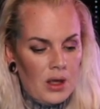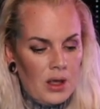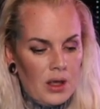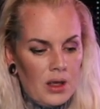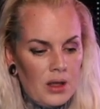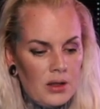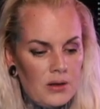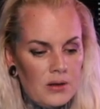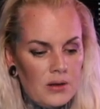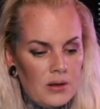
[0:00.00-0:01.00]
And
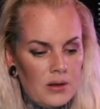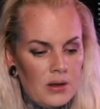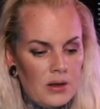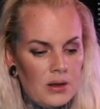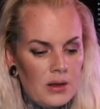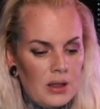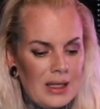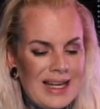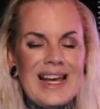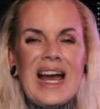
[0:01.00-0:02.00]

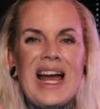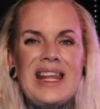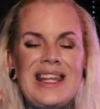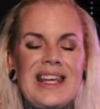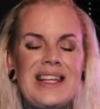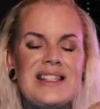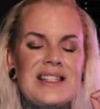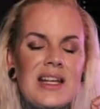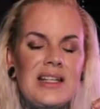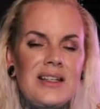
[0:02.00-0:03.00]
I think it's
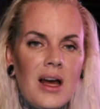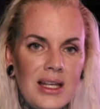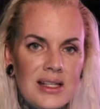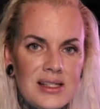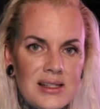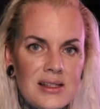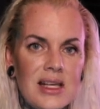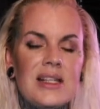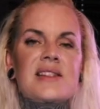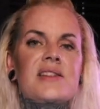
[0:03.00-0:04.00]
nice,
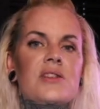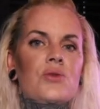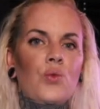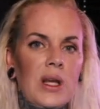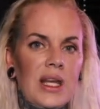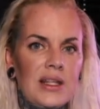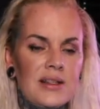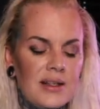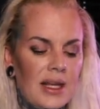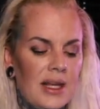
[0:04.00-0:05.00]
it's
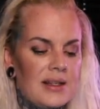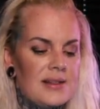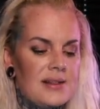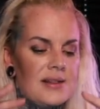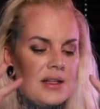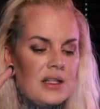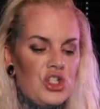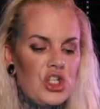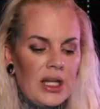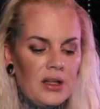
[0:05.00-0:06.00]
sweet, it's
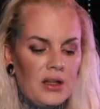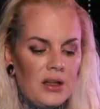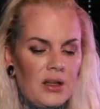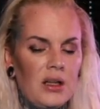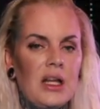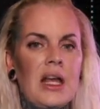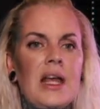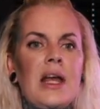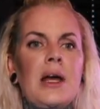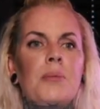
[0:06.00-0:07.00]
gentle,
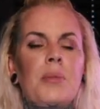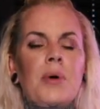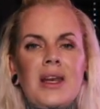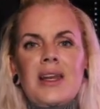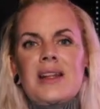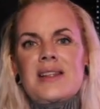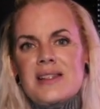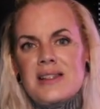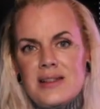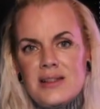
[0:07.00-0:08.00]
but
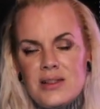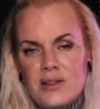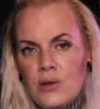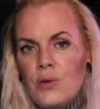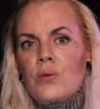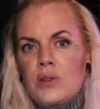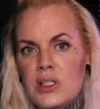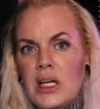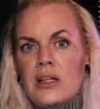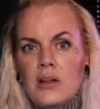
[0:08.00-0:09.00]
it's too
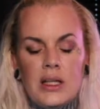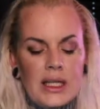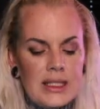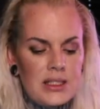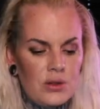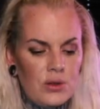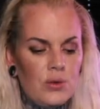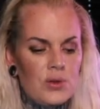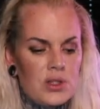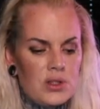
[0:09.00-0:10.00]
gentle, it's
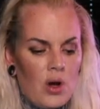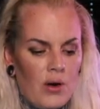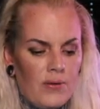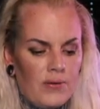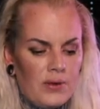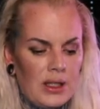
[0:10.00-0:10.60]
too soft.